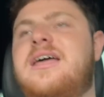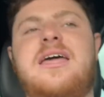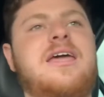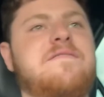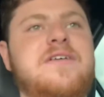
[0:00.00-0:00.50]

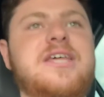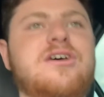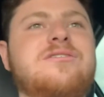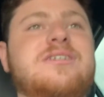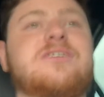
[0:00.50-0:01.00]
In
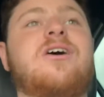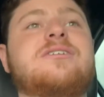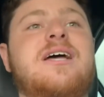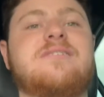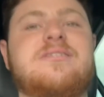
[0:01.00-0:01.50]
videos, this car
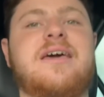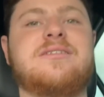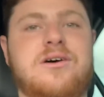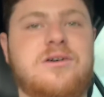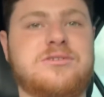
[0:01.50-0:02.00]
sounds
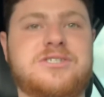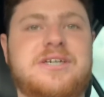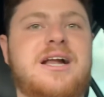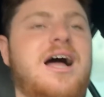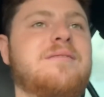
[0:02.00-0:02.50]
like dog
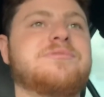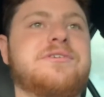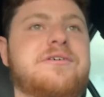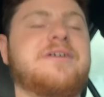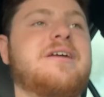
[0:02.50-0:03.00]
shit. I'm
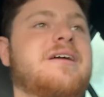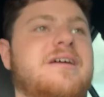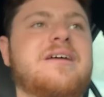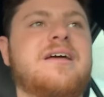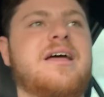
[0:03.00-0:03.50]
sorry.
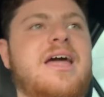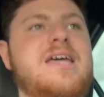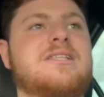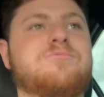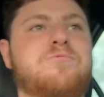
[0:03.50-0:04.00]

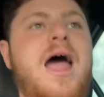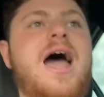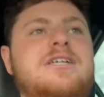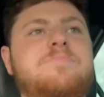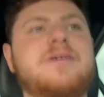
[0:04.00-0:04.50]
It's
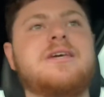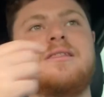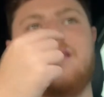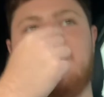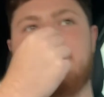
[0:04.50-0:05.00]
raspy.
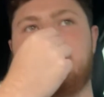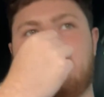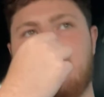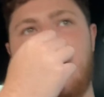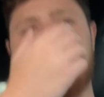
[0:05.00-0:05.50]

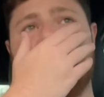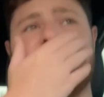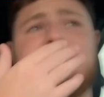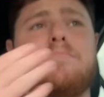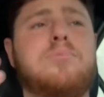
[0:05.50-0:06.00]
I think
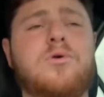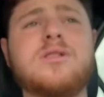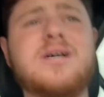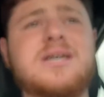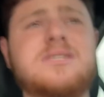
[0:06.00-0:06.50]
it's the
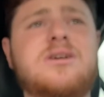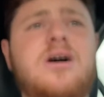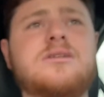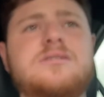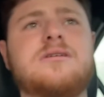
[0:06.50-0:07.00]
Borla
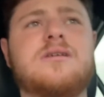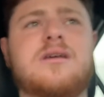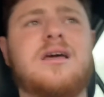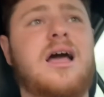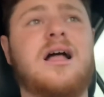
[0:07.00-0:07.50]
exhaust.
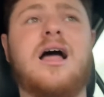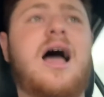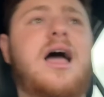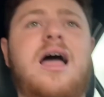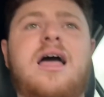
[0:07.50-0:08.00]

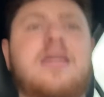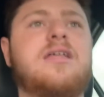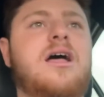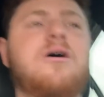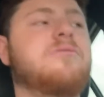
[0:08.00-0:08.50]

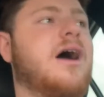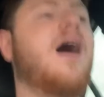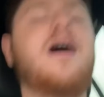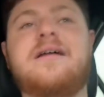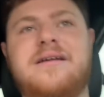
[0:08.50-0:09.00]
Oh god.